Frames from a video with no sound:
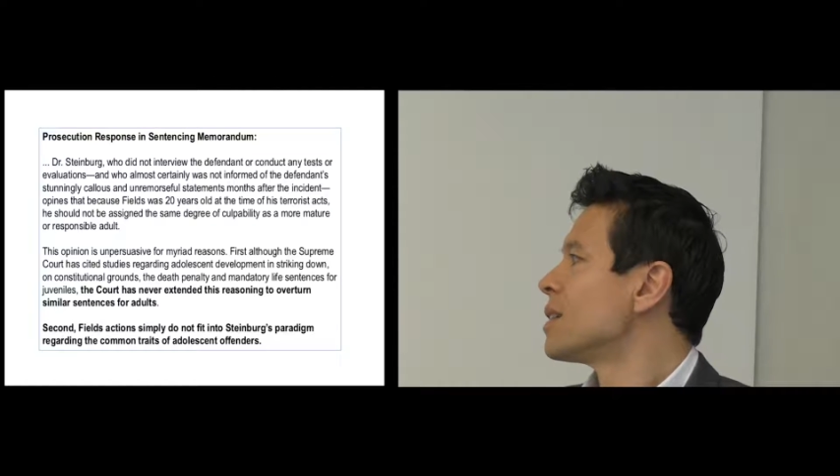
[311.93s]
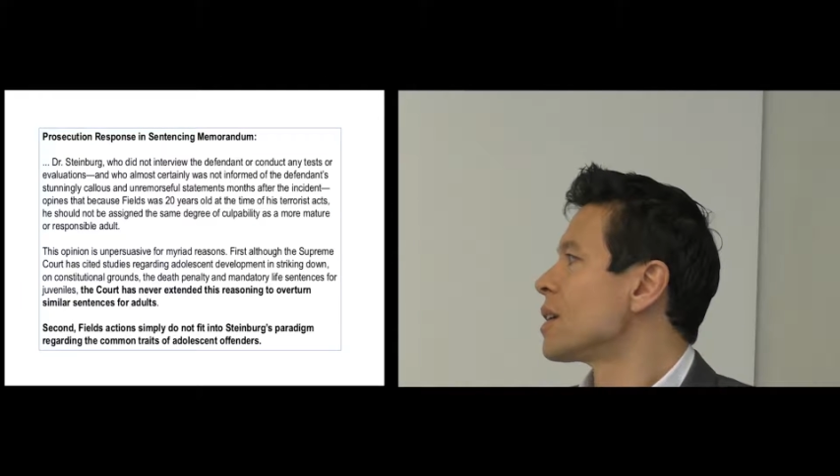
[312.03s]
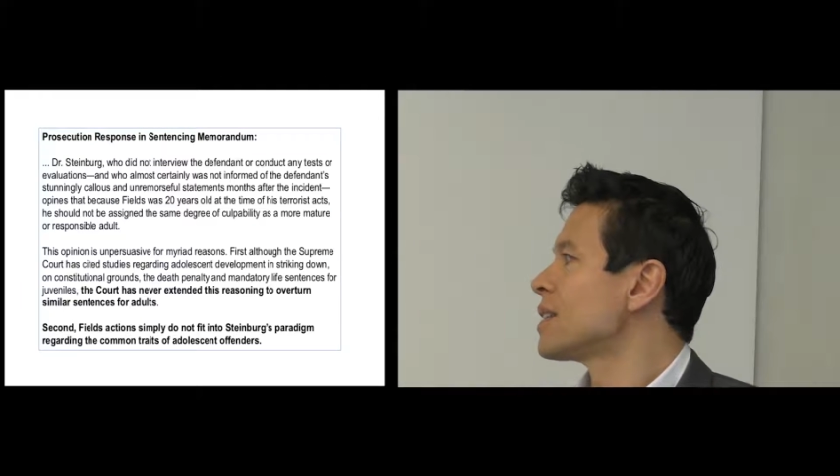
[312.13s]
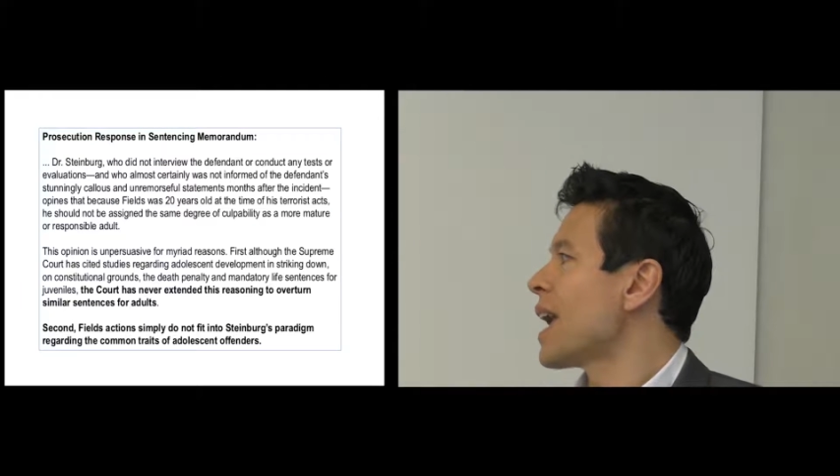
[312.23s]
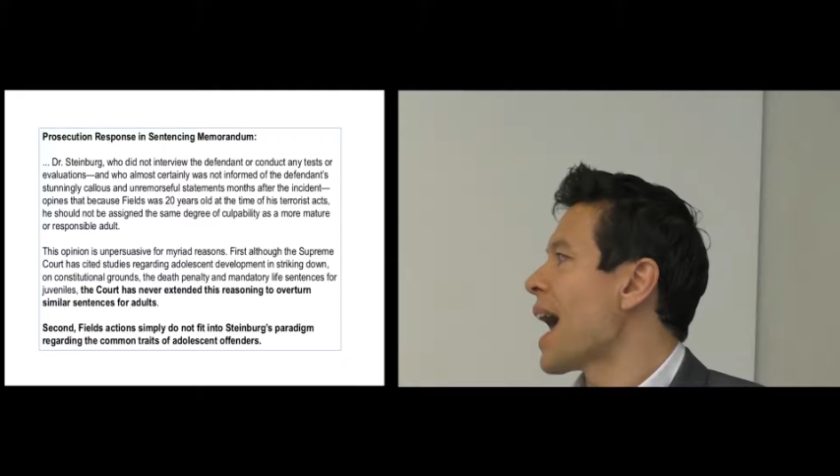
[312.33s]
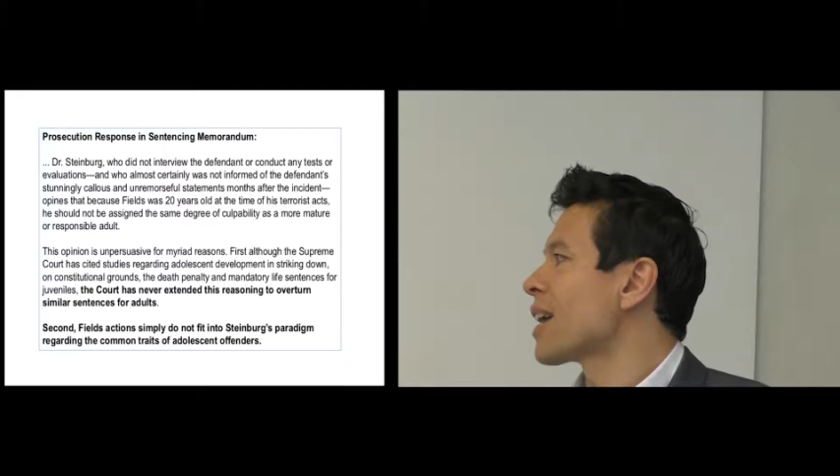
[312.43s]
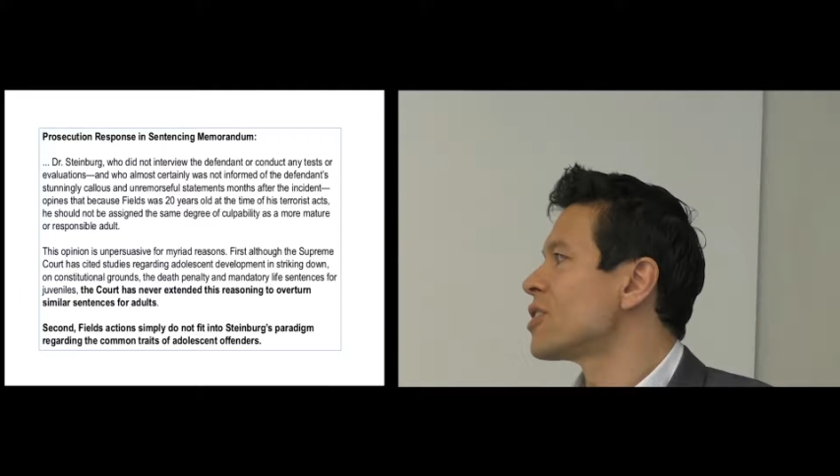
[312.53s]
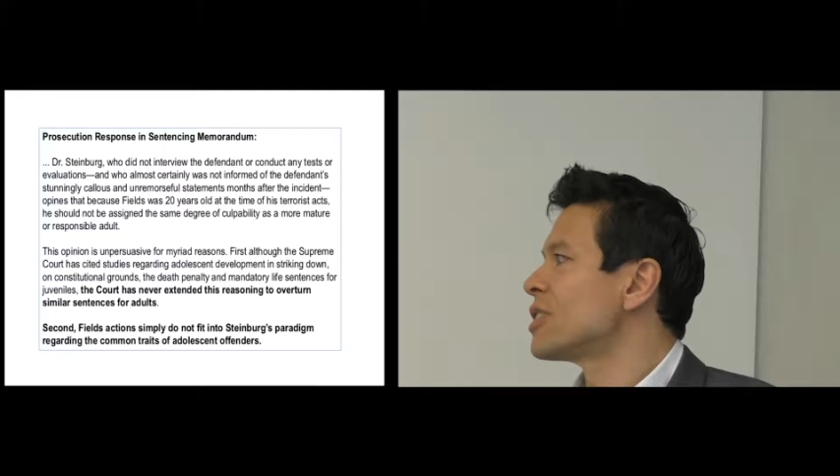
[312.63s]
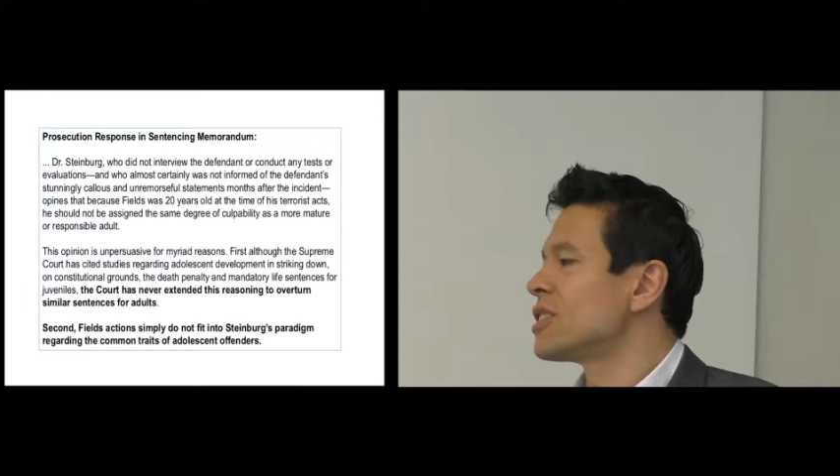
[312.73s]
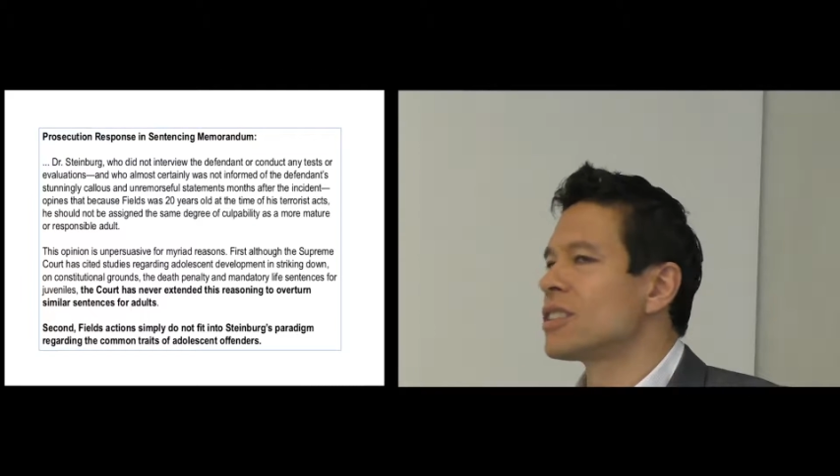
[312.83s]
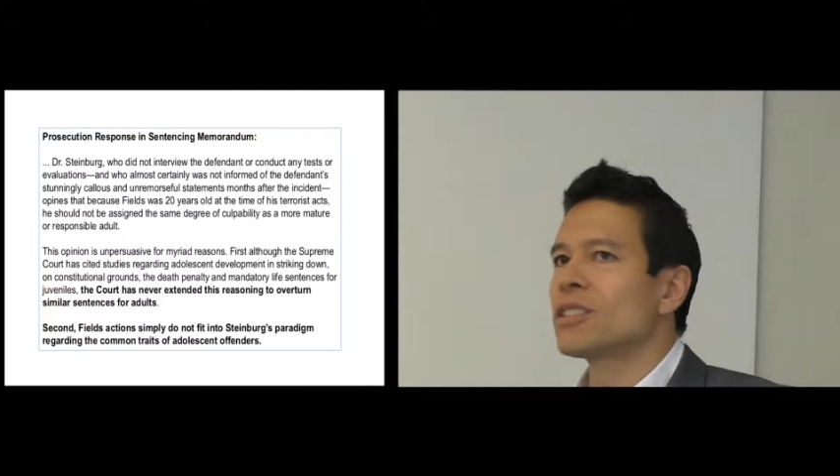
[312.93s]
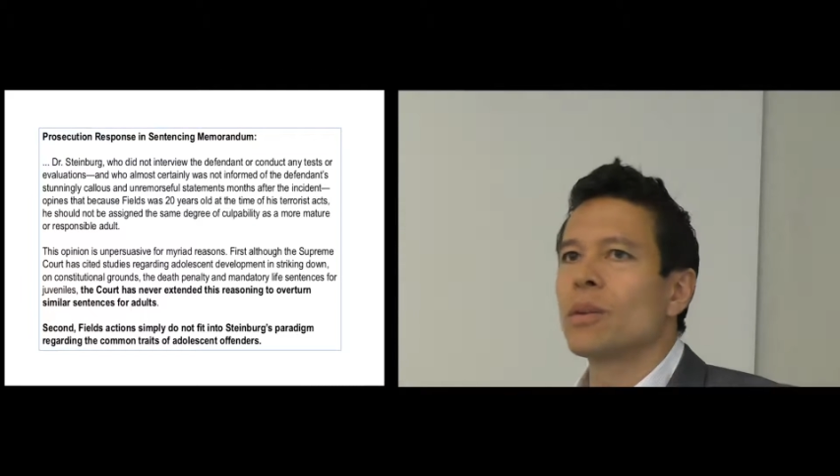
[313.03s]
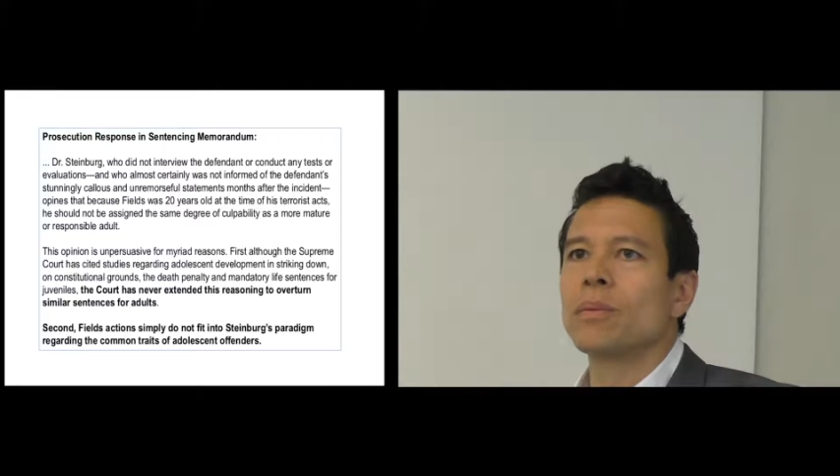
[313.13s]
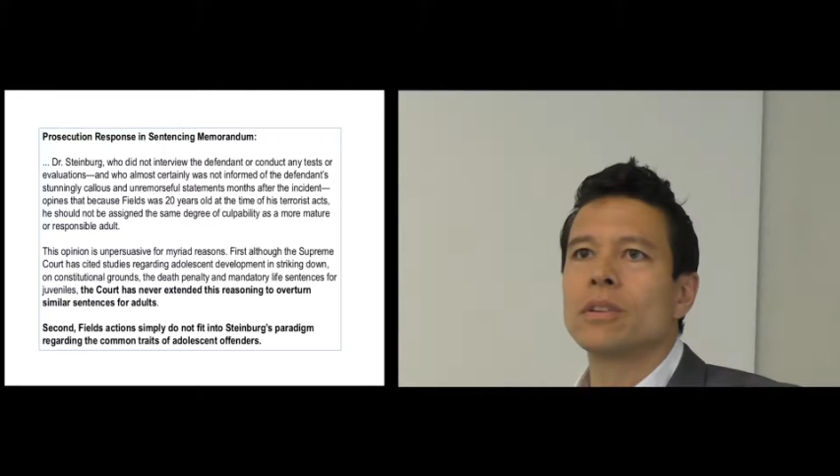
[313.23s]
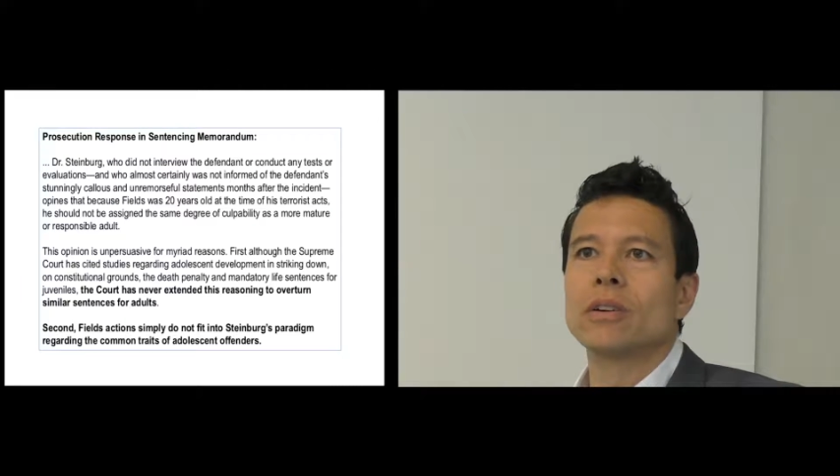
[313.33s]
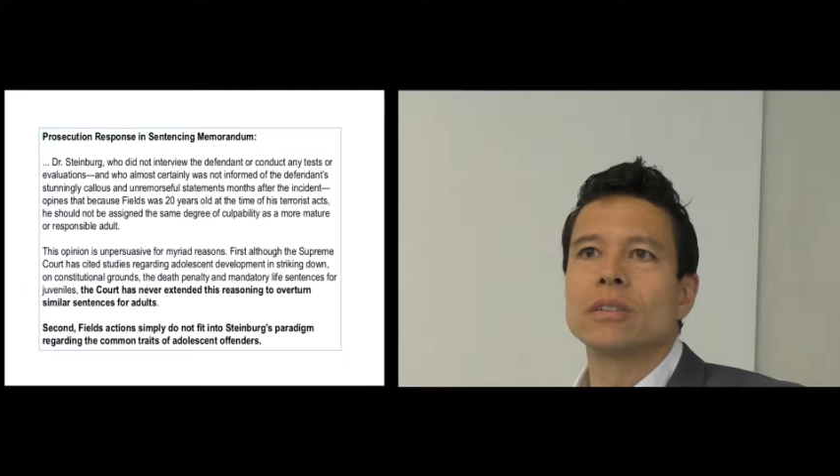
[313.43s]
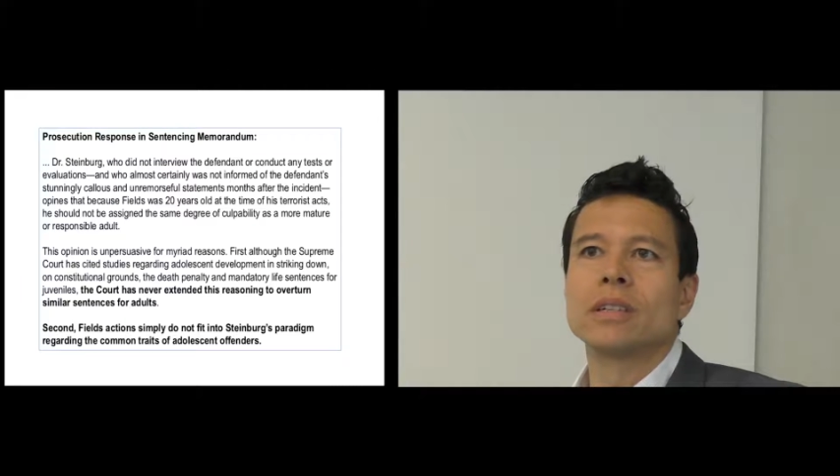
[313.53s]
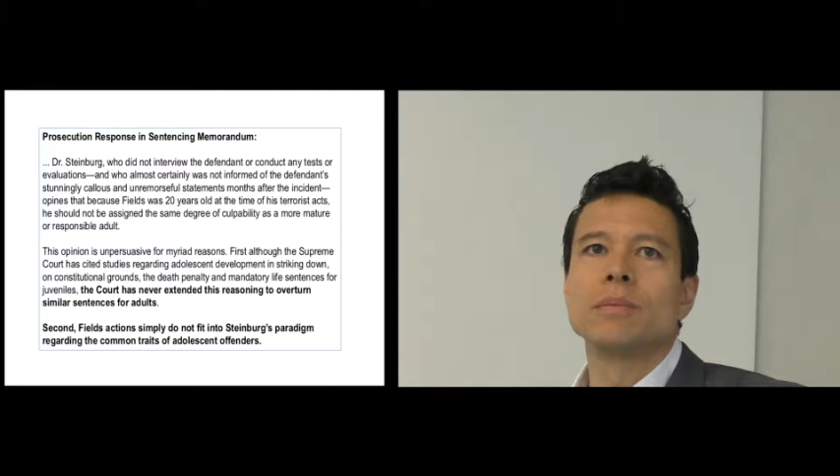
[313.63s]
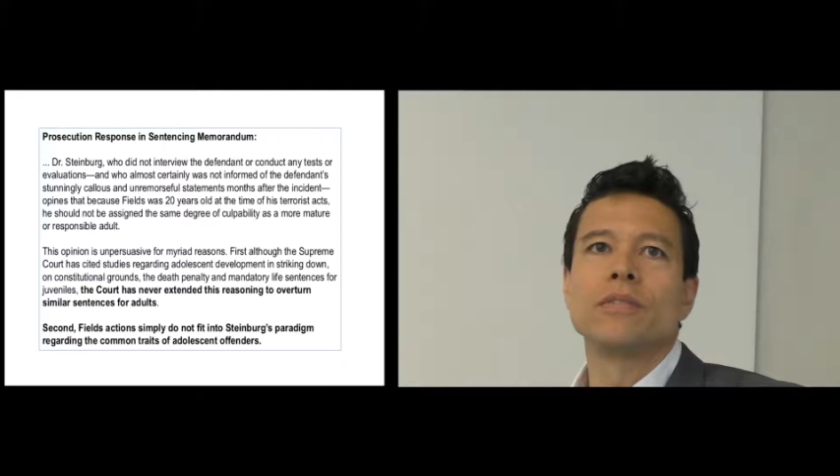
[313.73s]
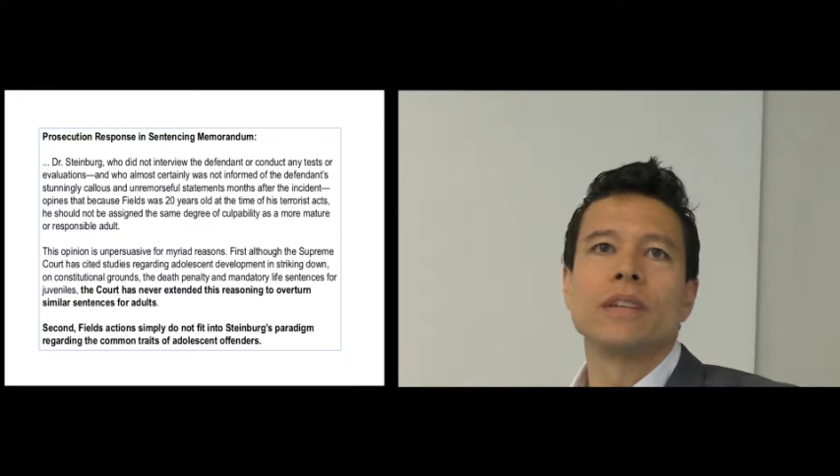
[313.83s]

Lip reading: look, the actions just don't seem to